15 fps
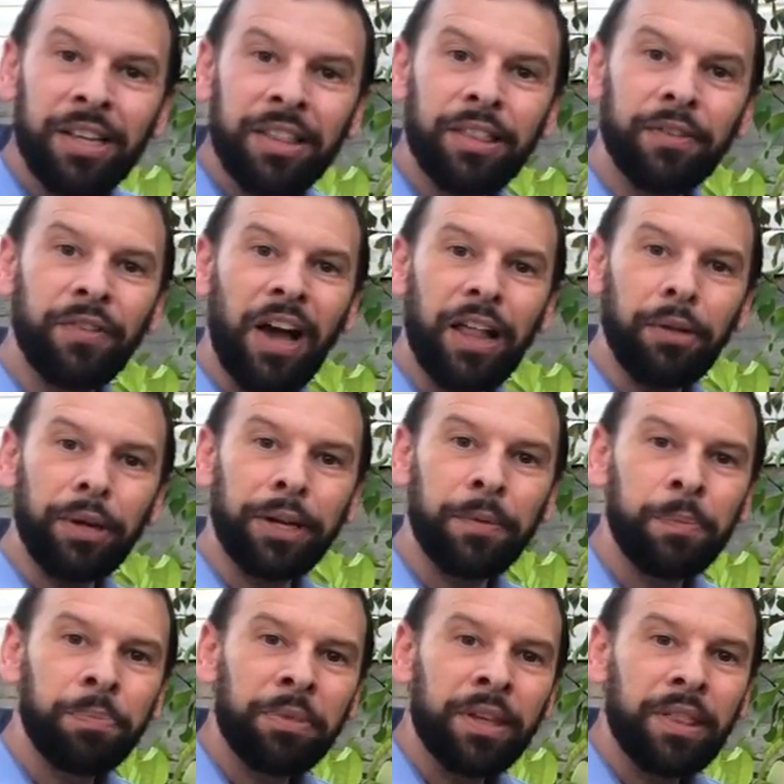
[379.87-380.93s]
the following,
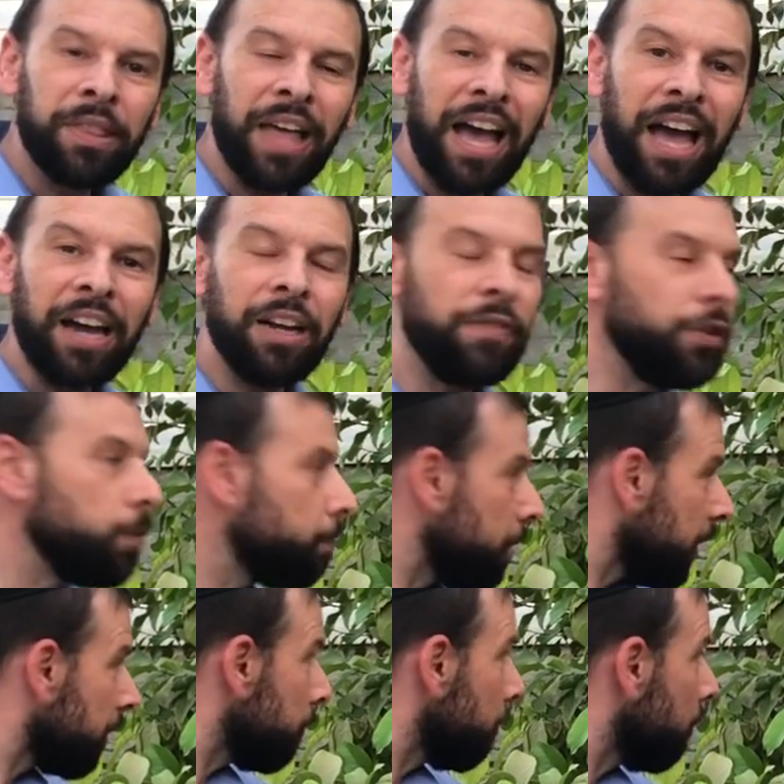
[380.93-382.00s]
that if you
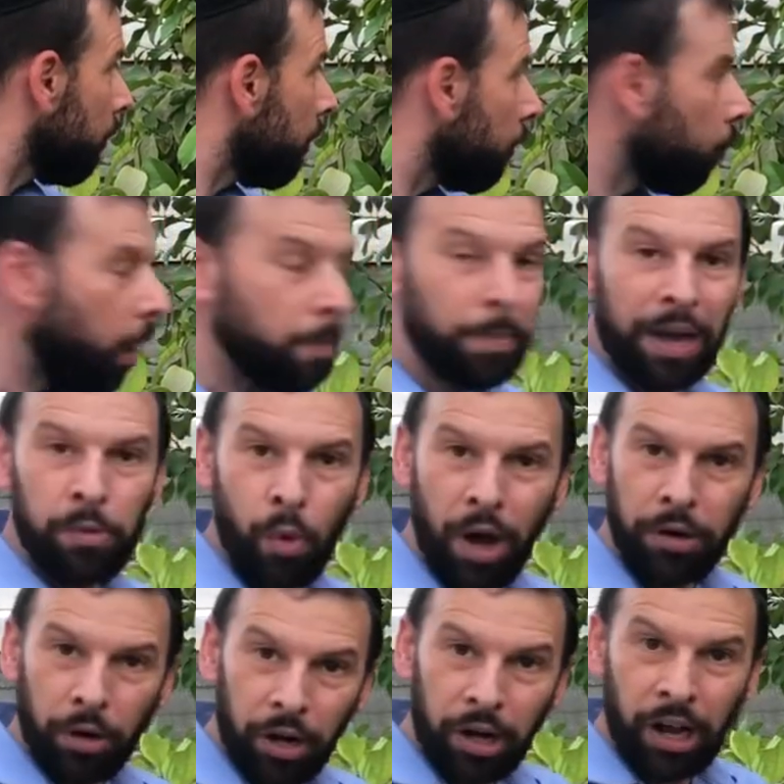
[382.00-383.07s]
pick them one by
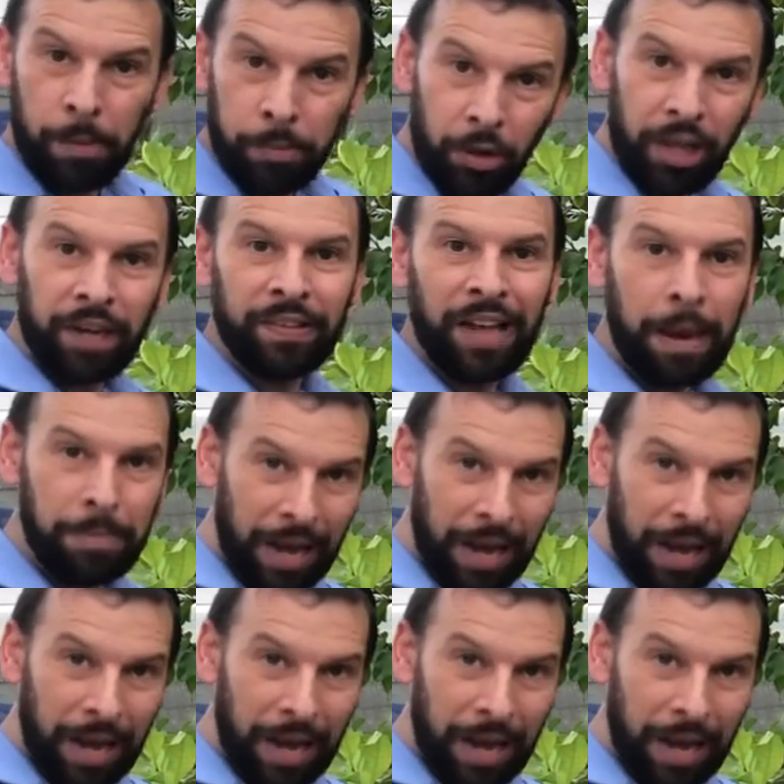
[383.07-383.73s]
one or a couple at a time,